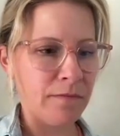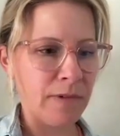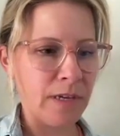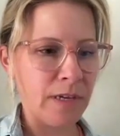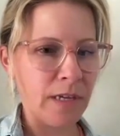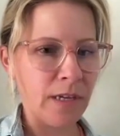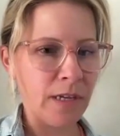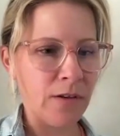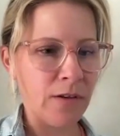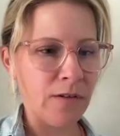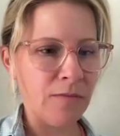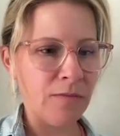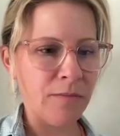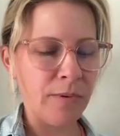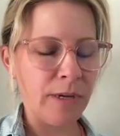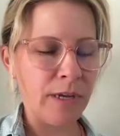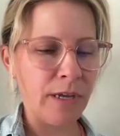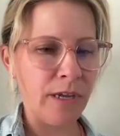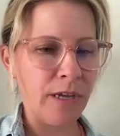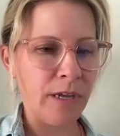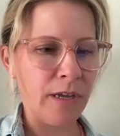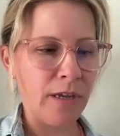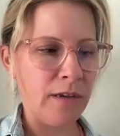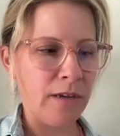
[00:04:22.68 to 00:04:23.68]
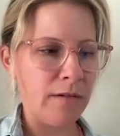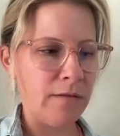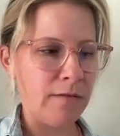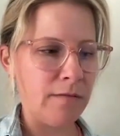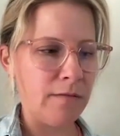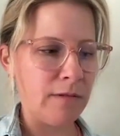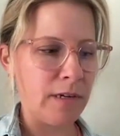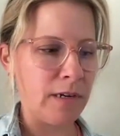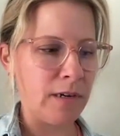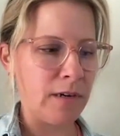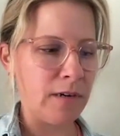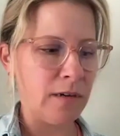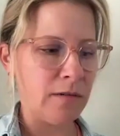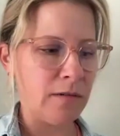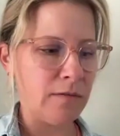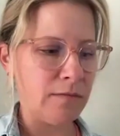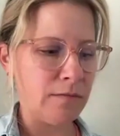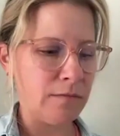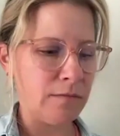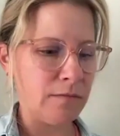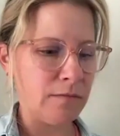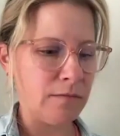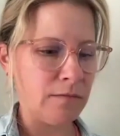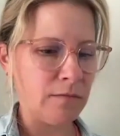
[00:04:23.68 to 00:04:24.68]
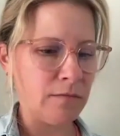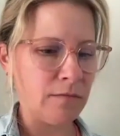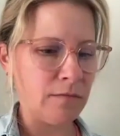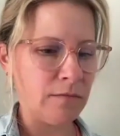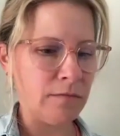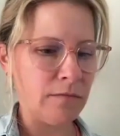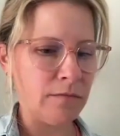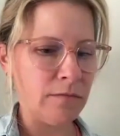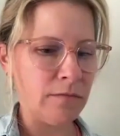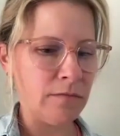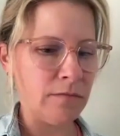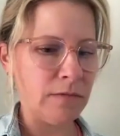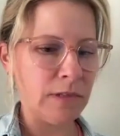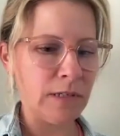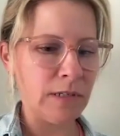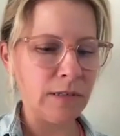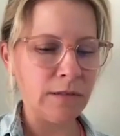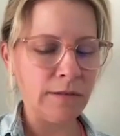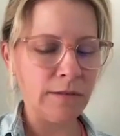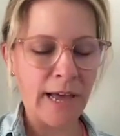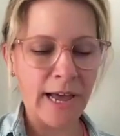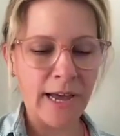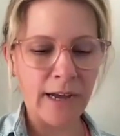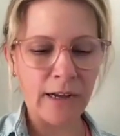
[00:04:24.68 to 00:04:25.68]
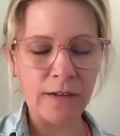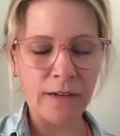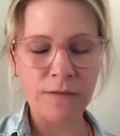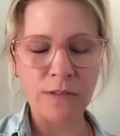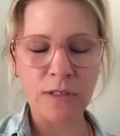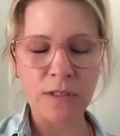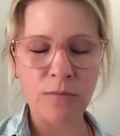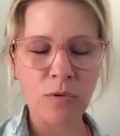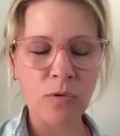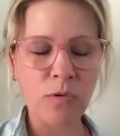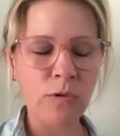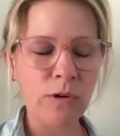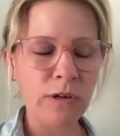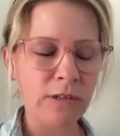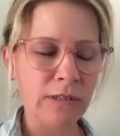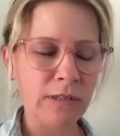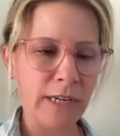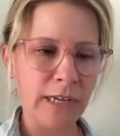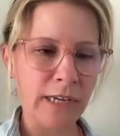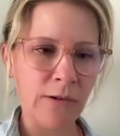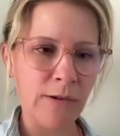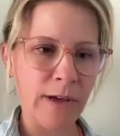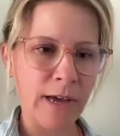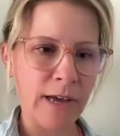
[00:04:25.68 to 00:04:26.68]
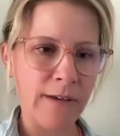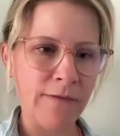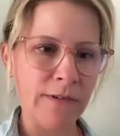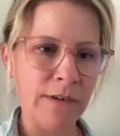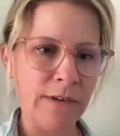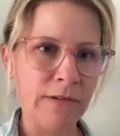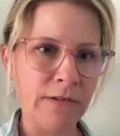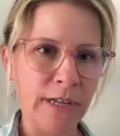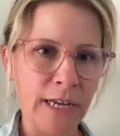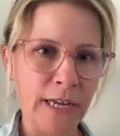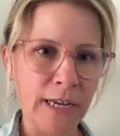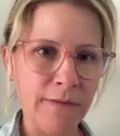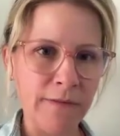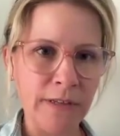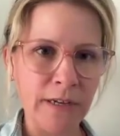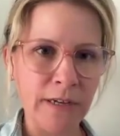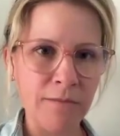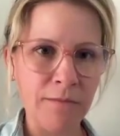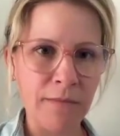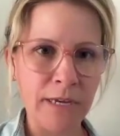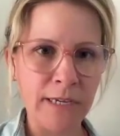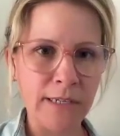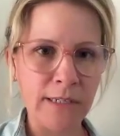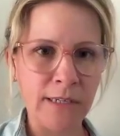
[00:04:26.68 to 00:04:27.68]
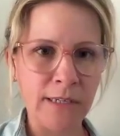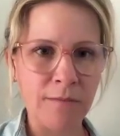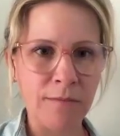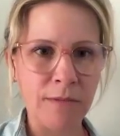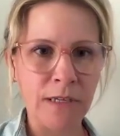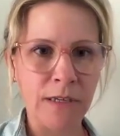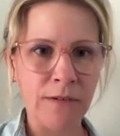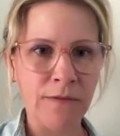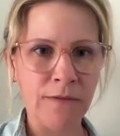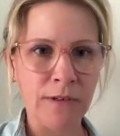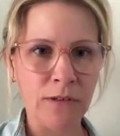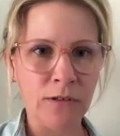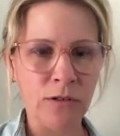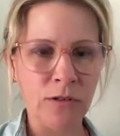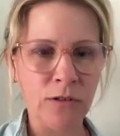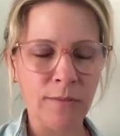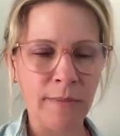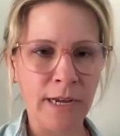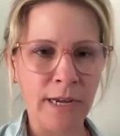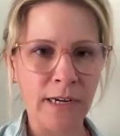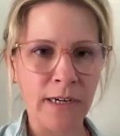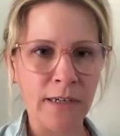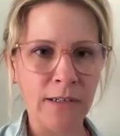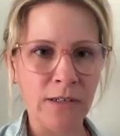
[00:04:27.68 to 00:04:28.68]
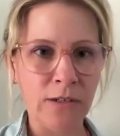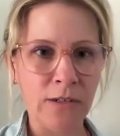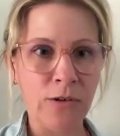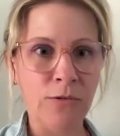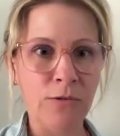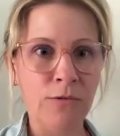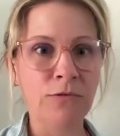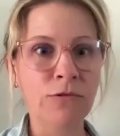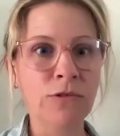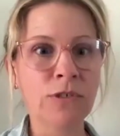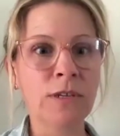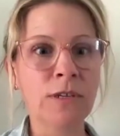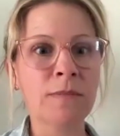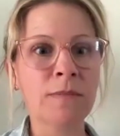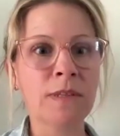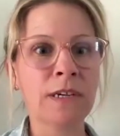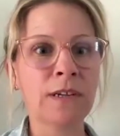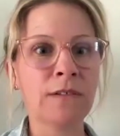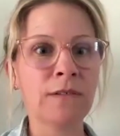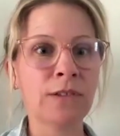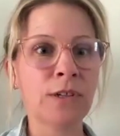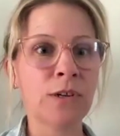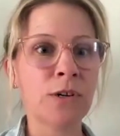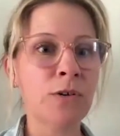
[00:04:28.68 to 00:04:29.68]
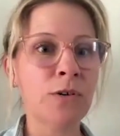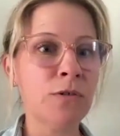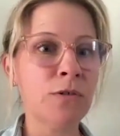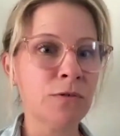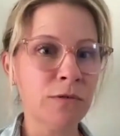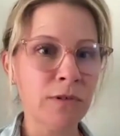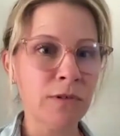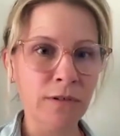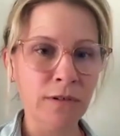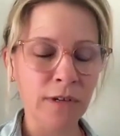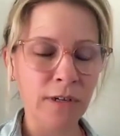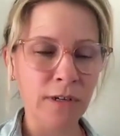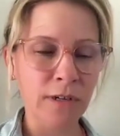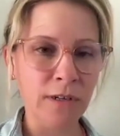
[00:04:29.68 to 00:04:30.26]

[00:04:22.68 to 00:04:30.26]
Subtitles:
It could be, the lack of support that you have in your life that makes something feel traumatic. To go through something alone,